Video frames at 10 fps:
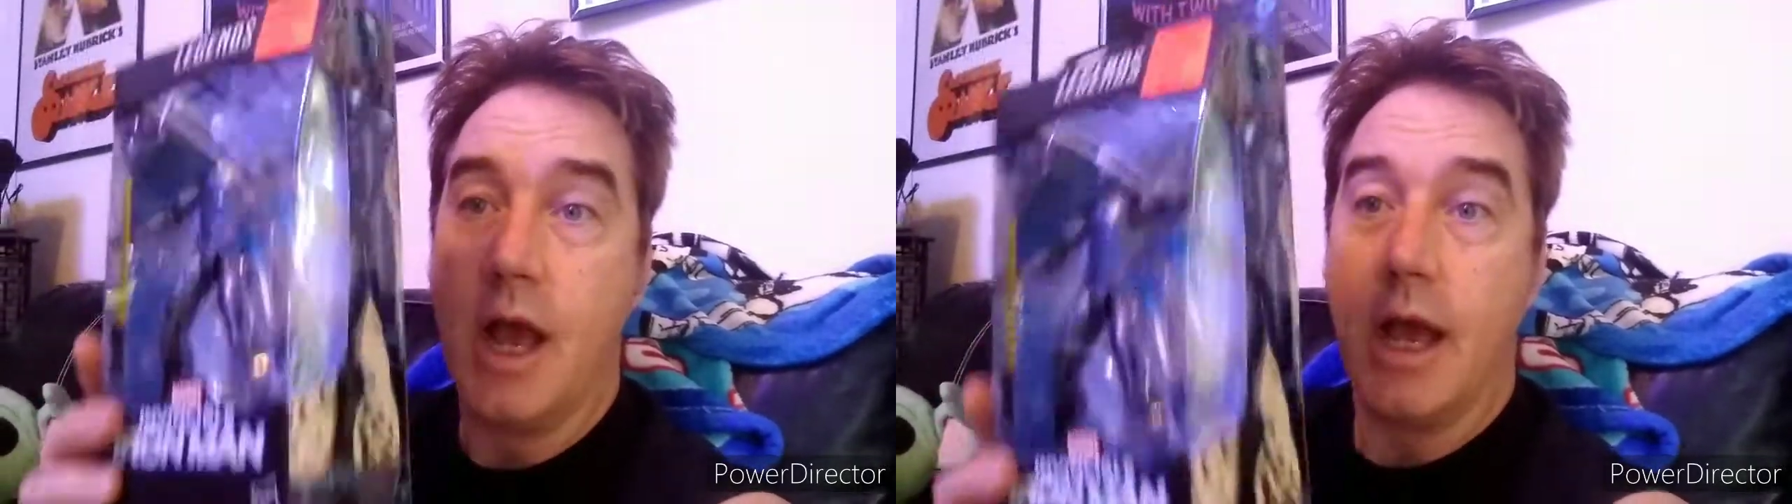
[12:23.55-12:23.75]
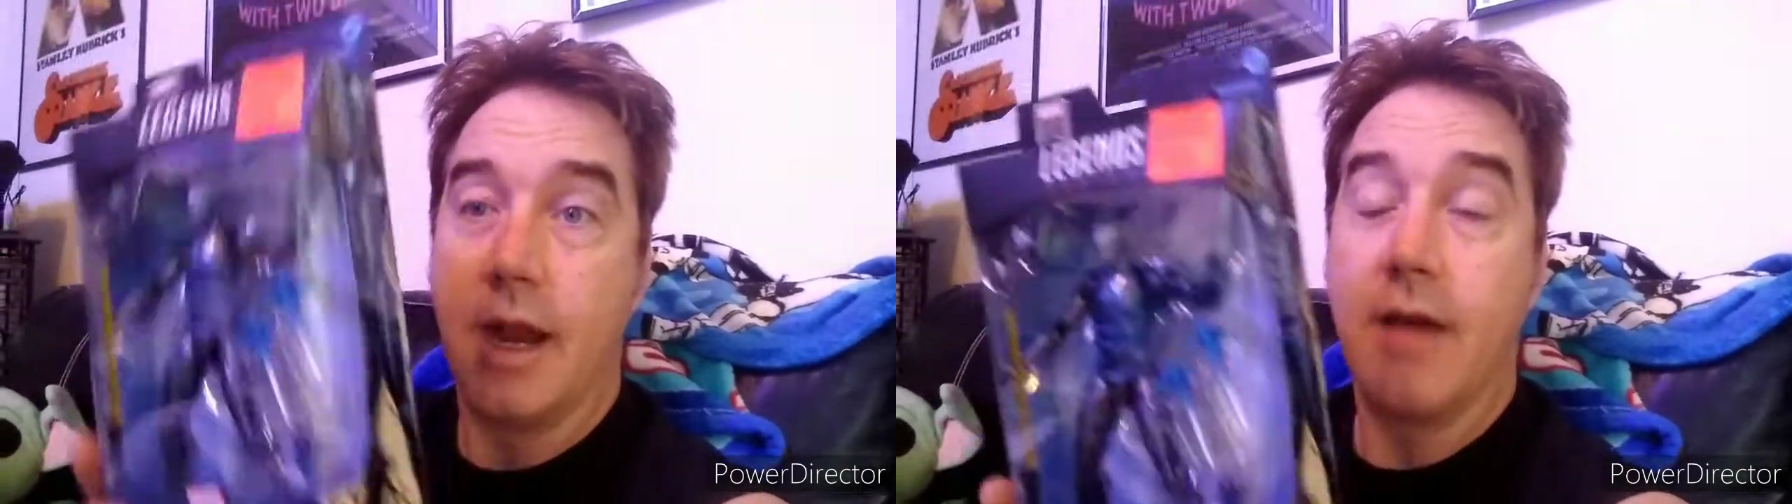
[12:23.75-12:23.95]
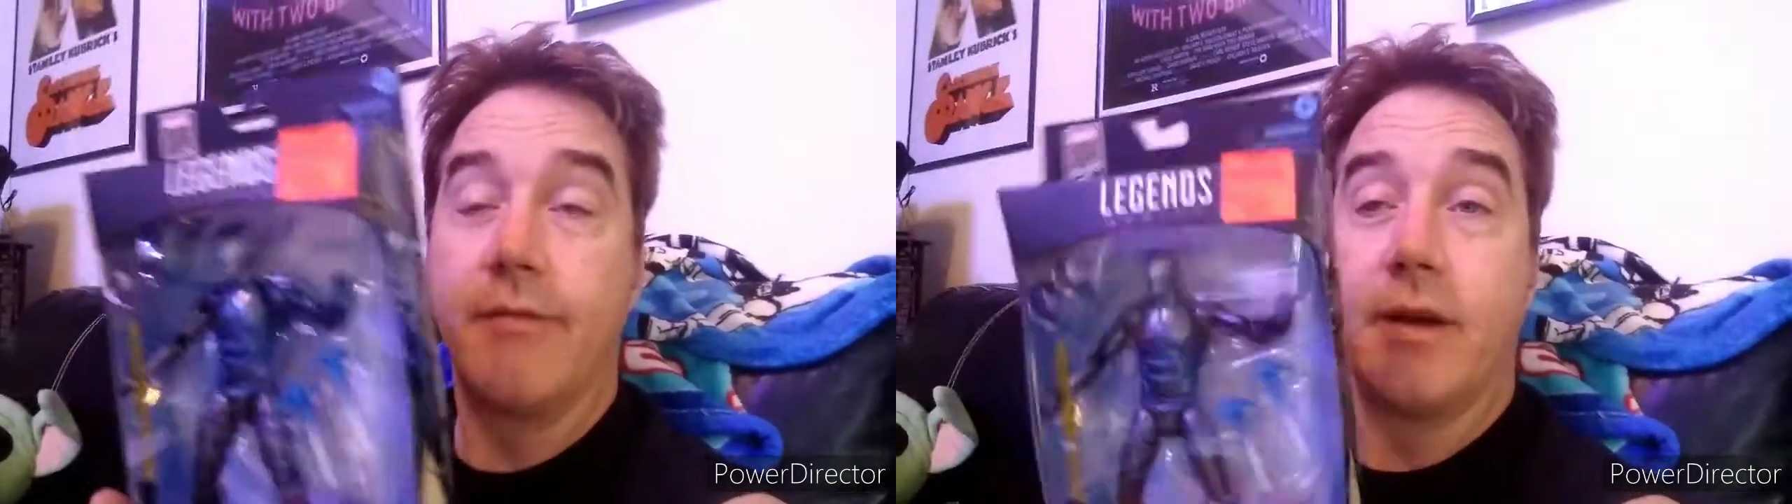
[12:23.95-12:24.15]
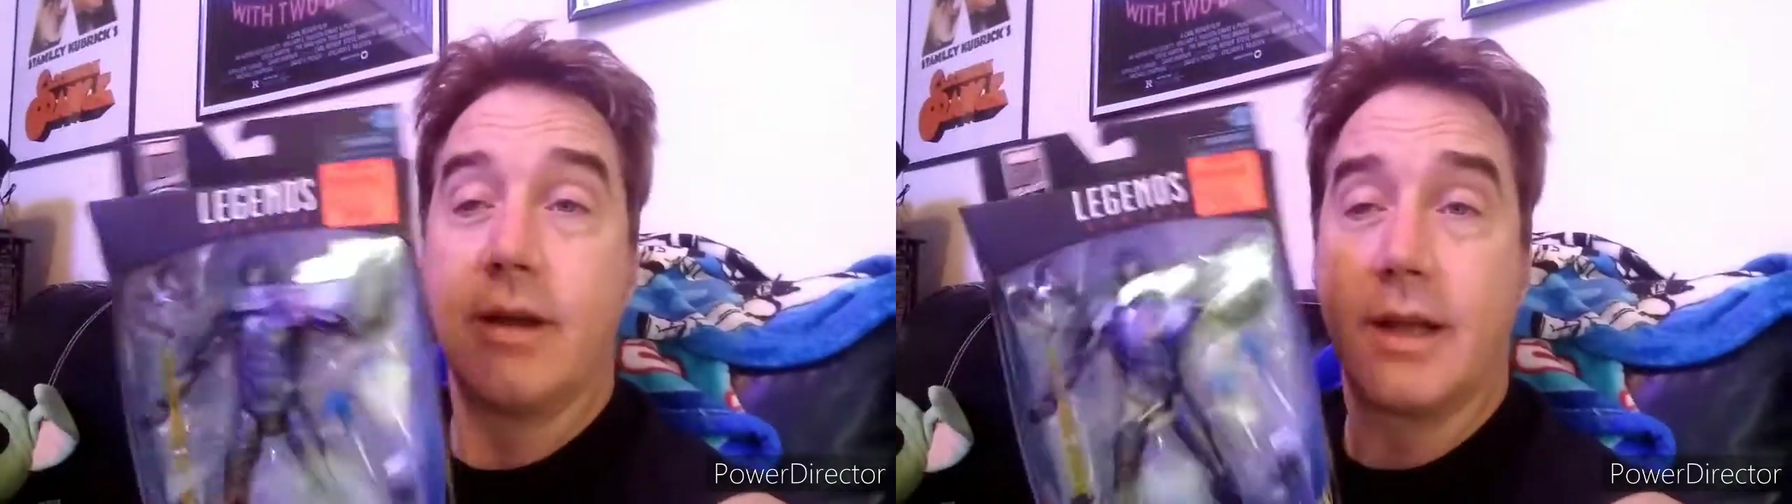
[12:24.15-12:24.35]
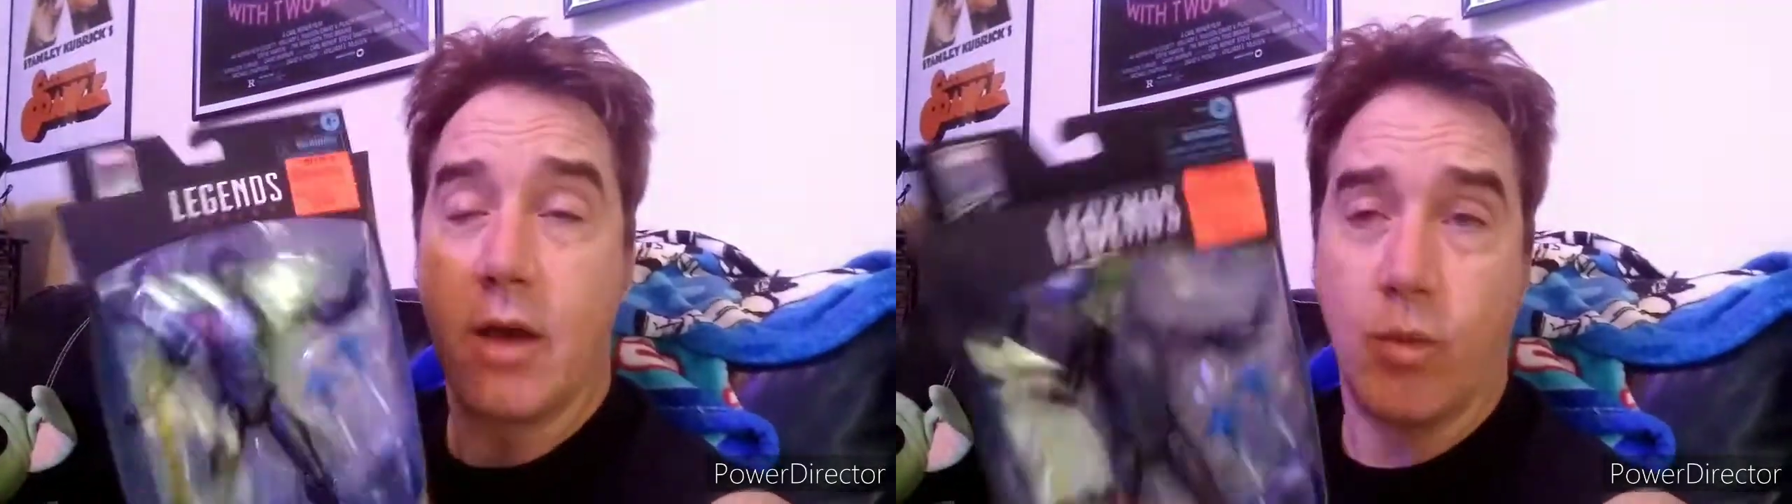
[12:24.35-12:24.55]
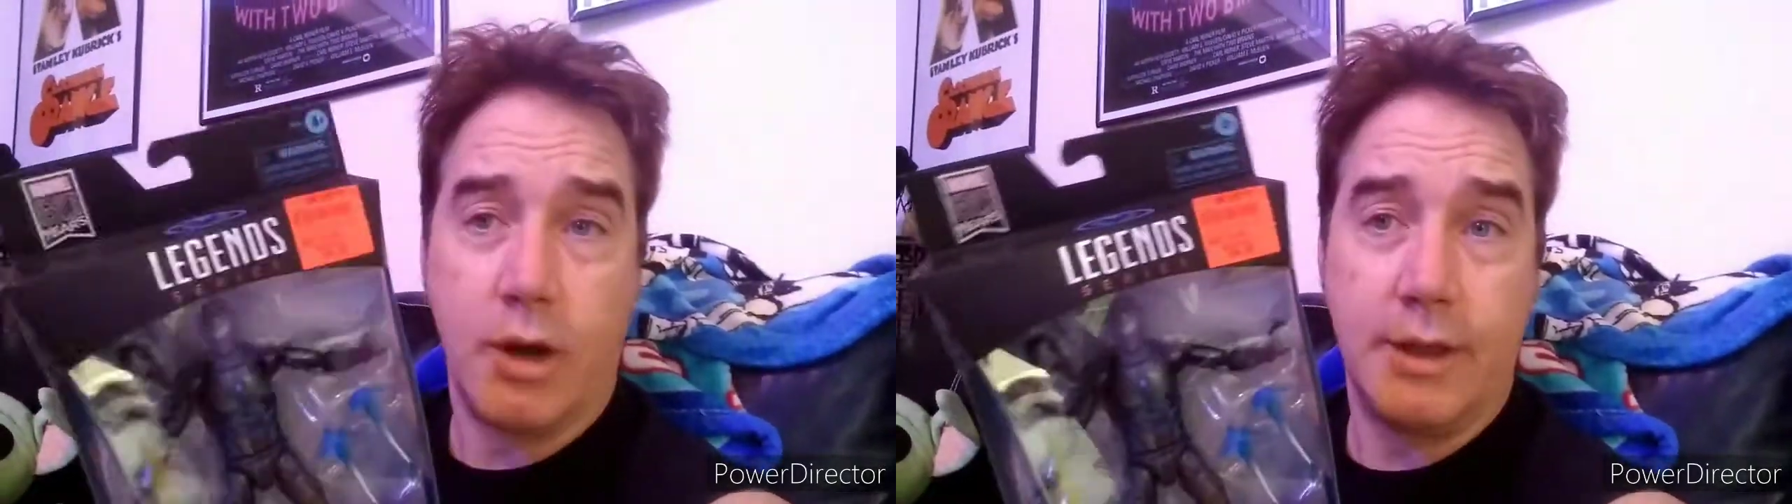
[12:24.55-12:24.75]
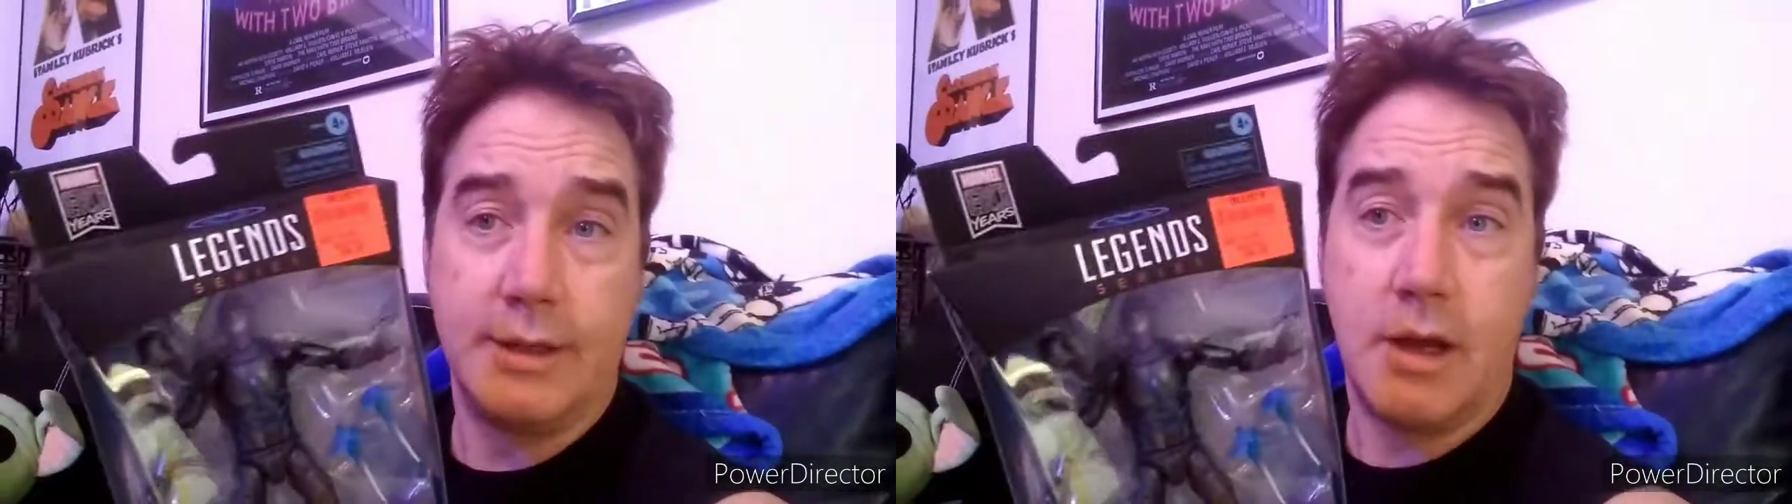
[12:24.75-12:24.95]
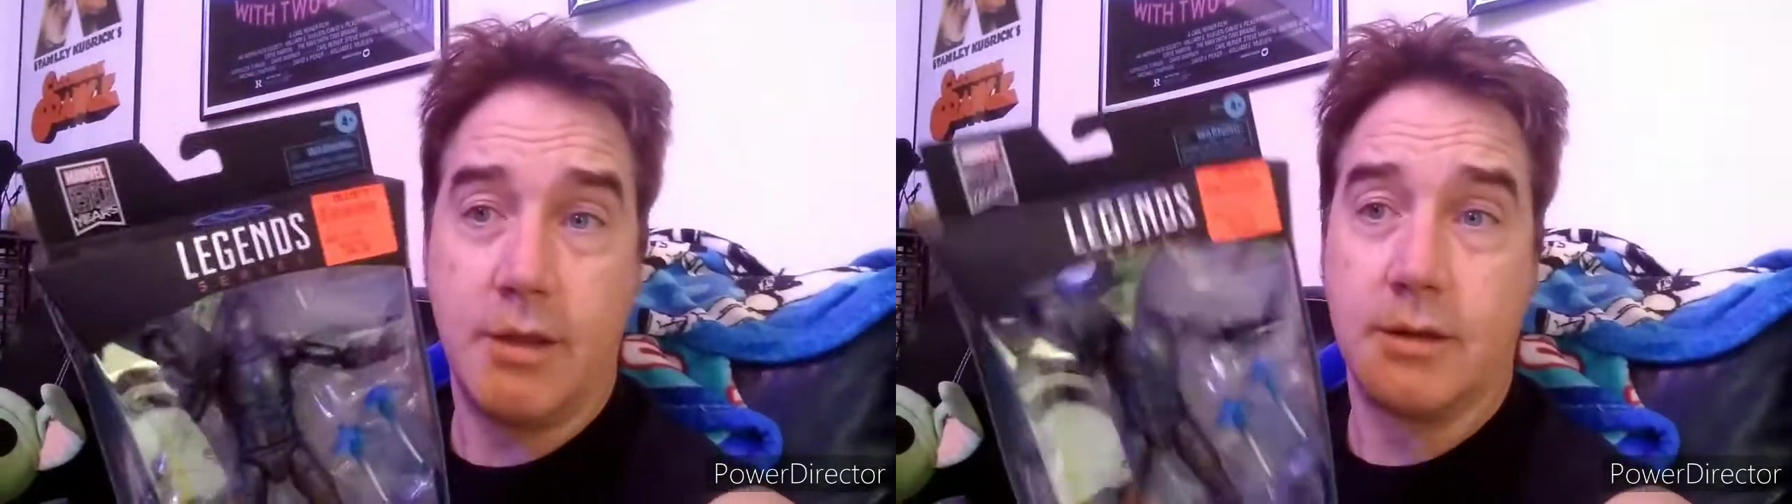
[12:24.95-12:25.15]
and I've uh, got one of
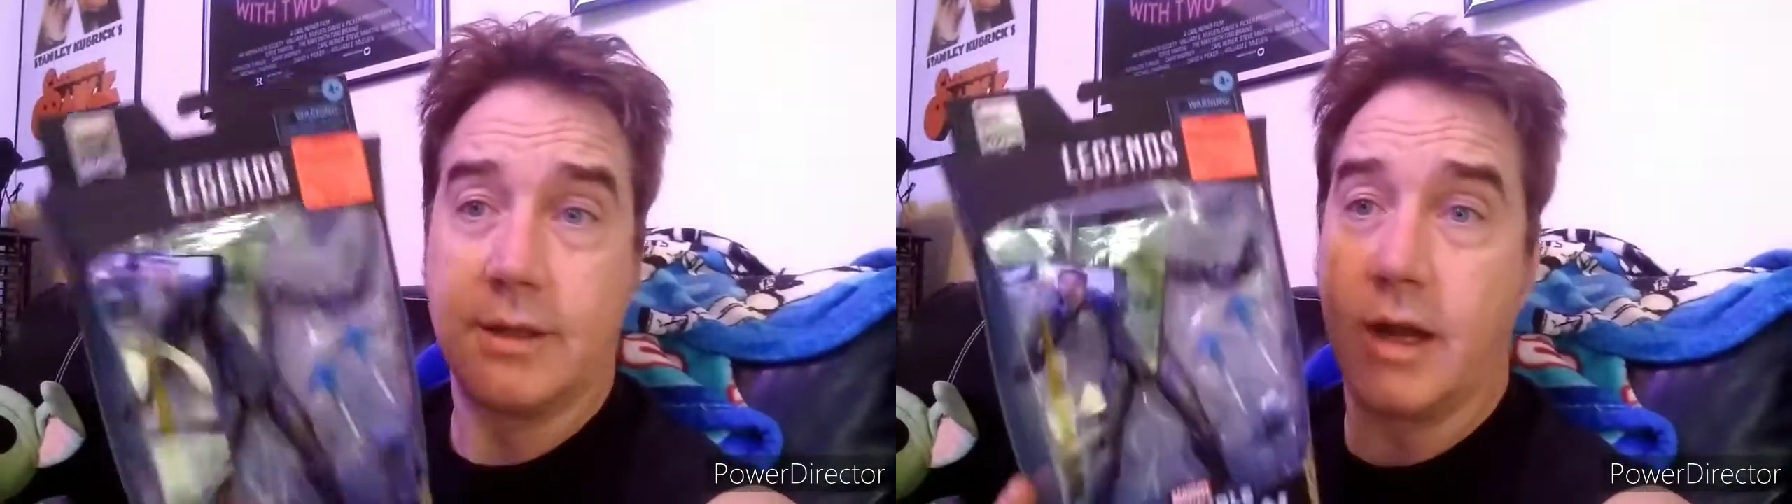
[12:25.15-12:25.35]
these others,